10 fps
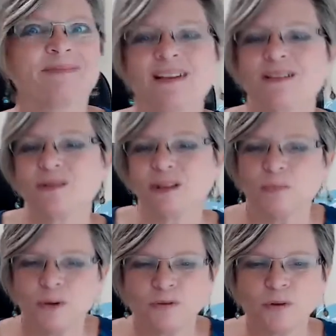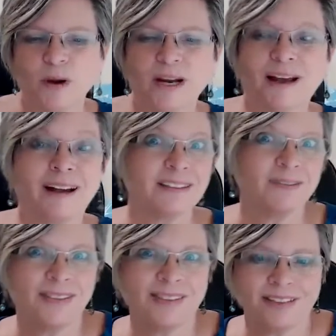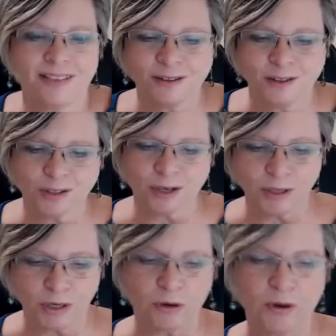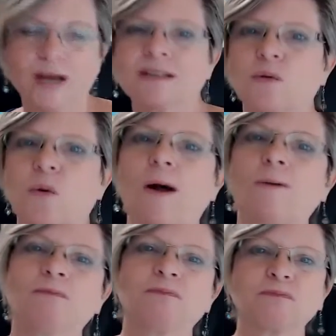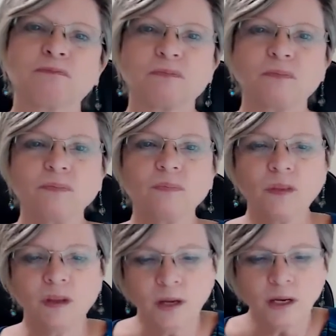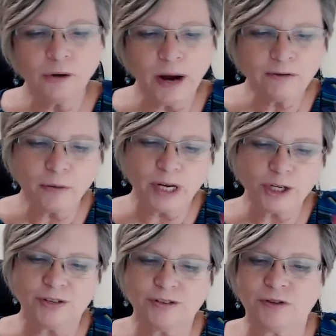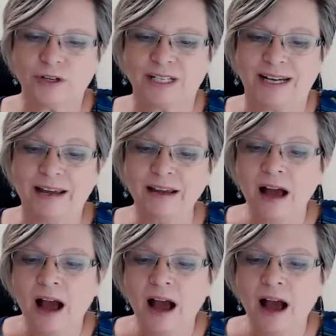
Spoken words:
That's a really beautiful way to activate that thunder drum in you as well. Your affirmation for today: